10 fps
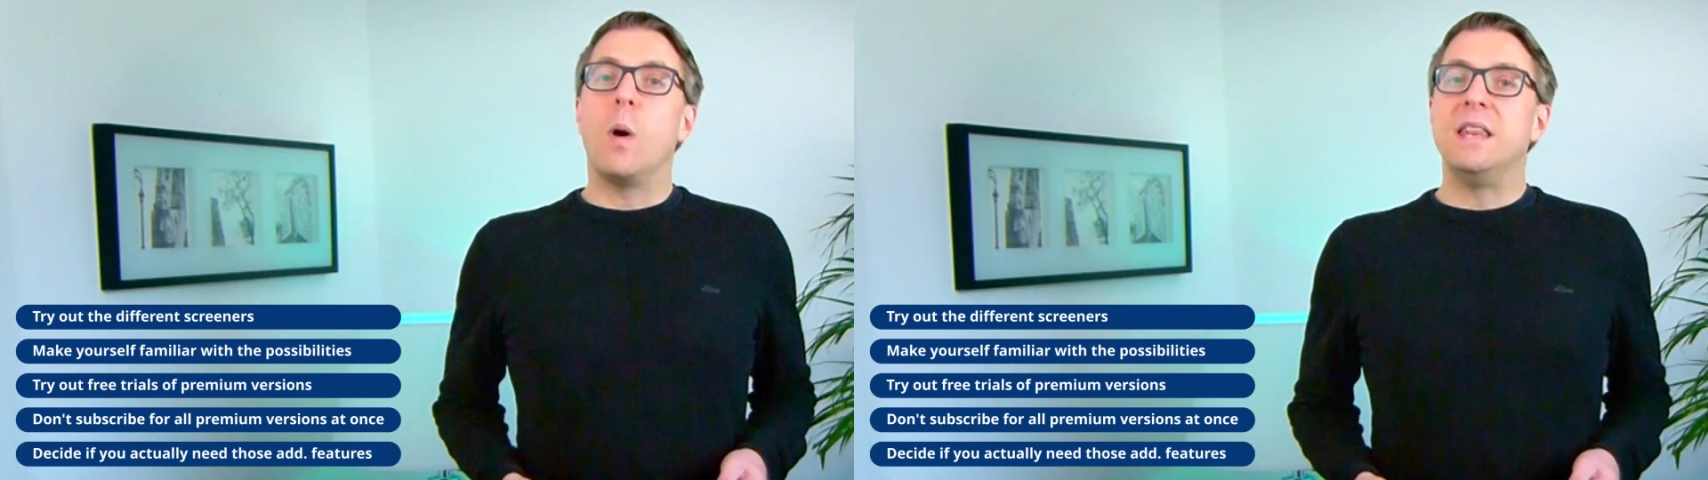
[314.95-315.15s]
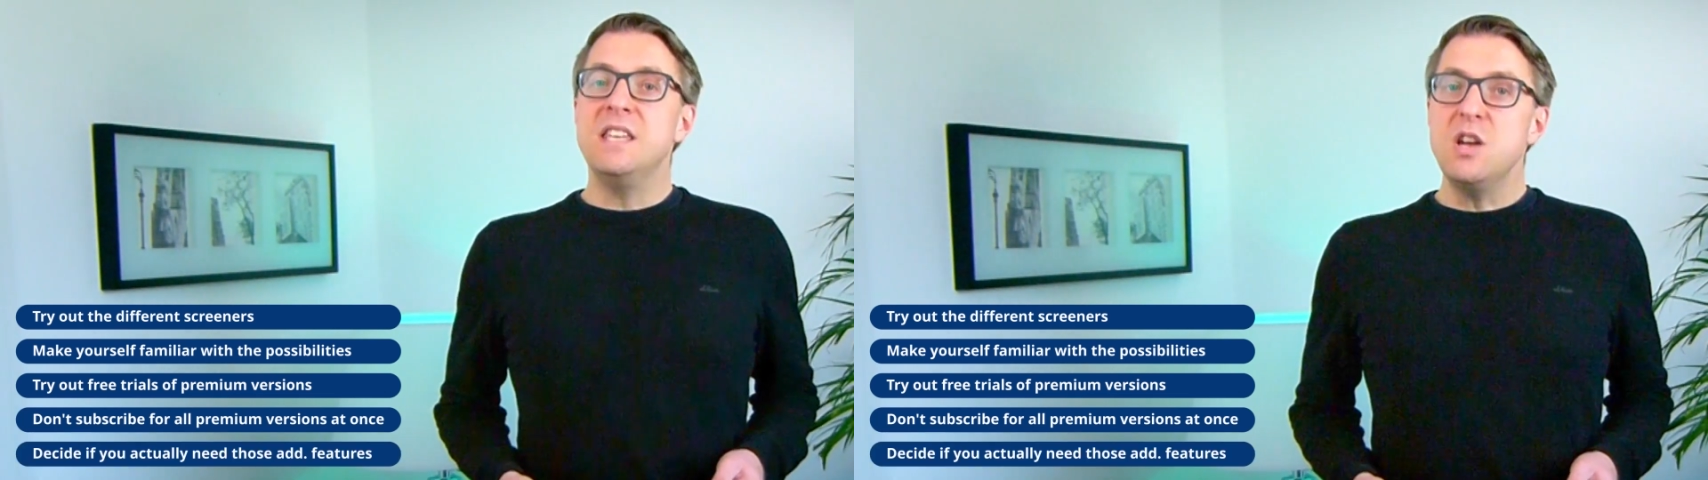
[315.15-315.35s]

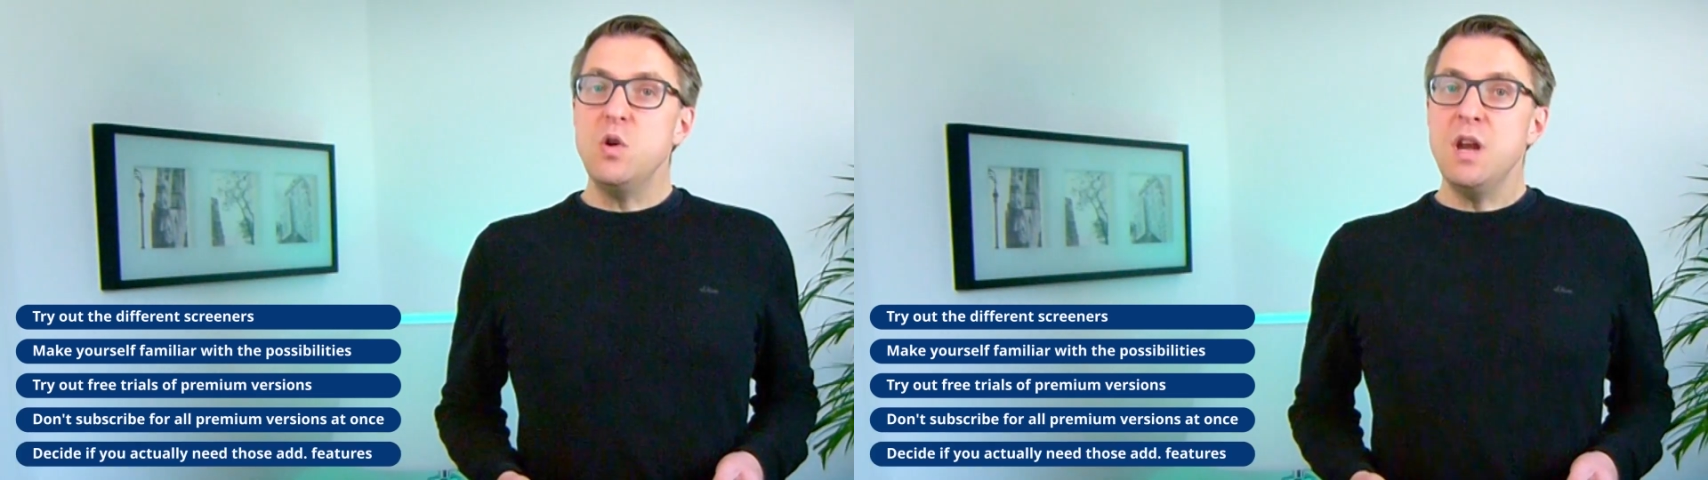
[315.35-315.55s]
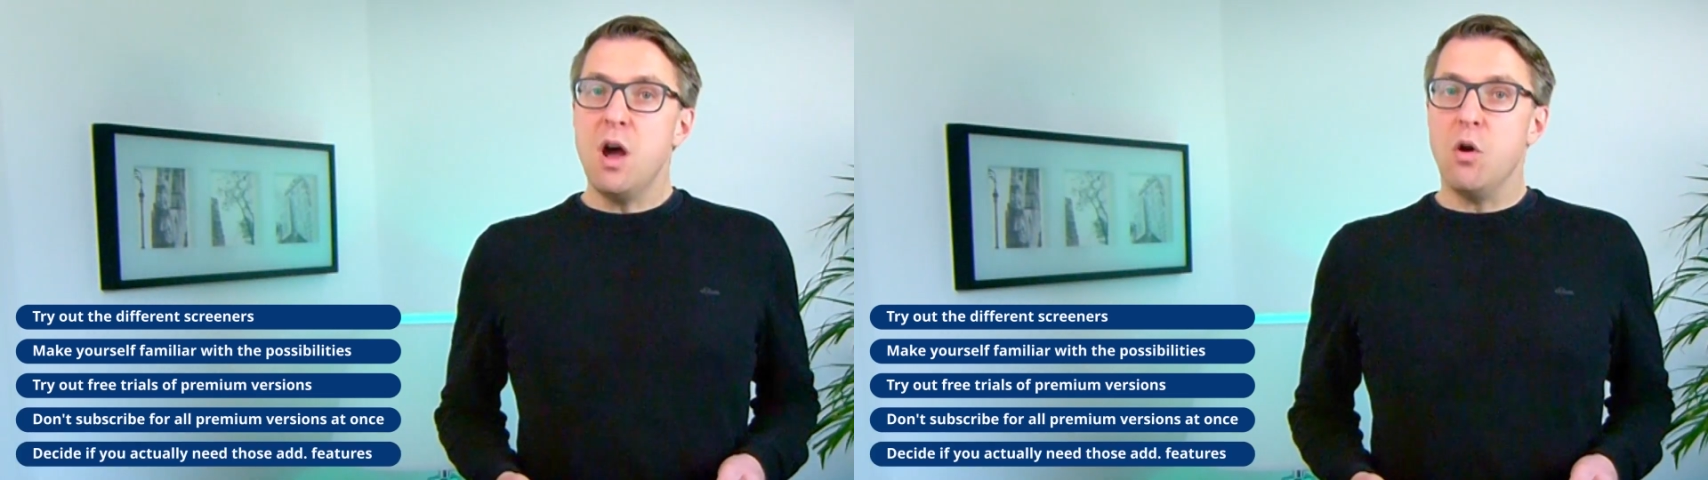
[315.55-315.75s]
When
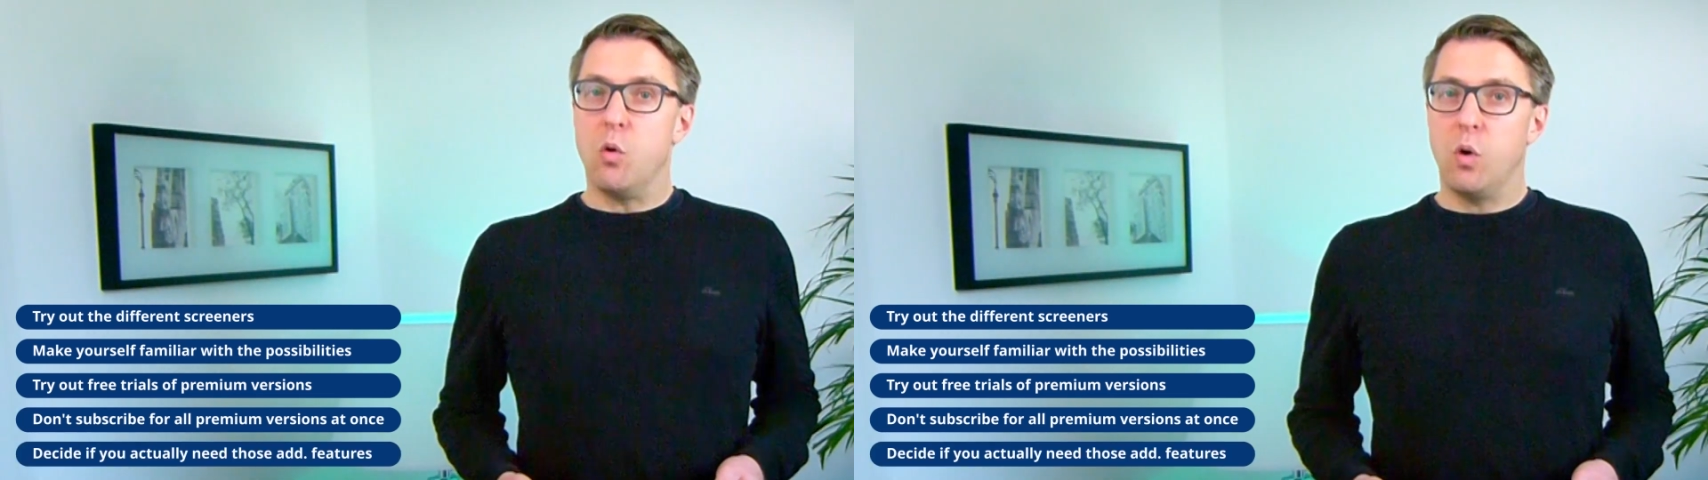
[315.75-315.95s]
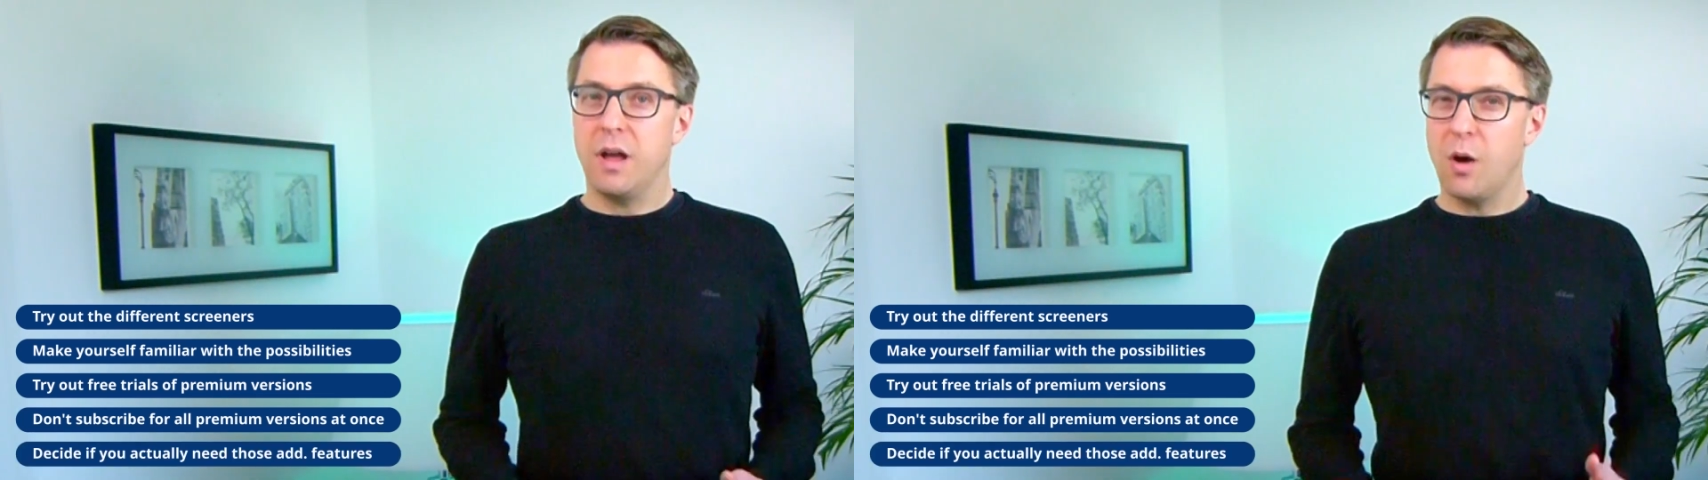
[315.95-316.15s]
you
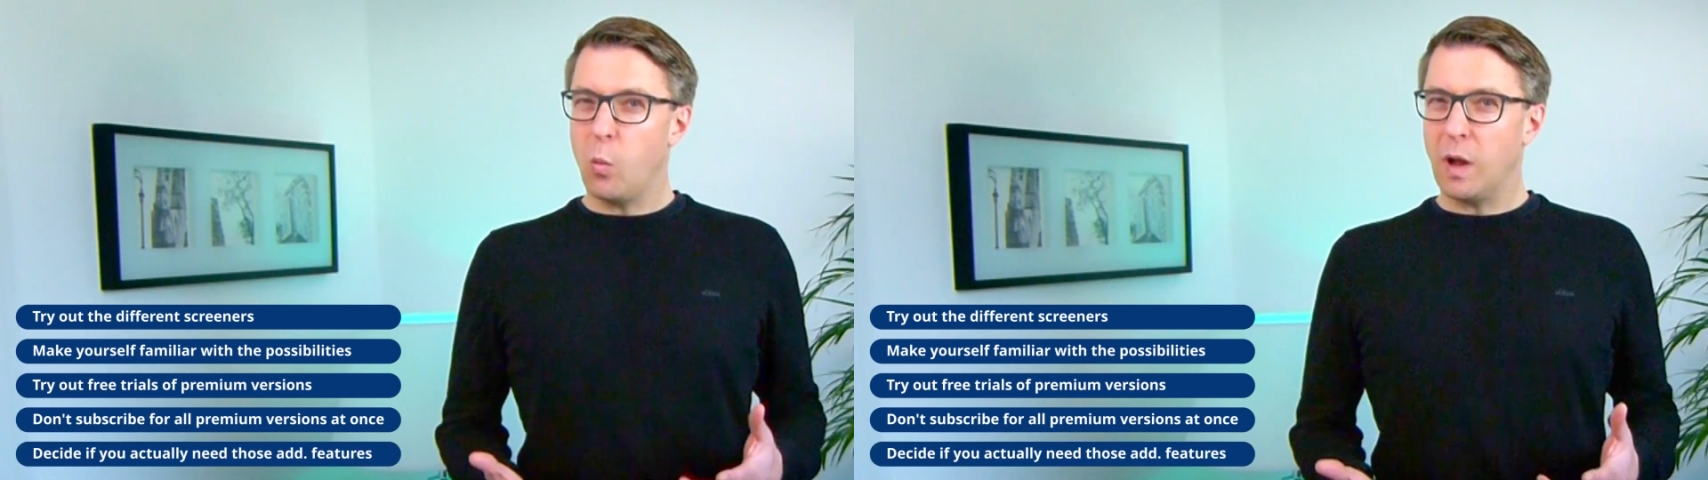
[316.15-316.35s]
know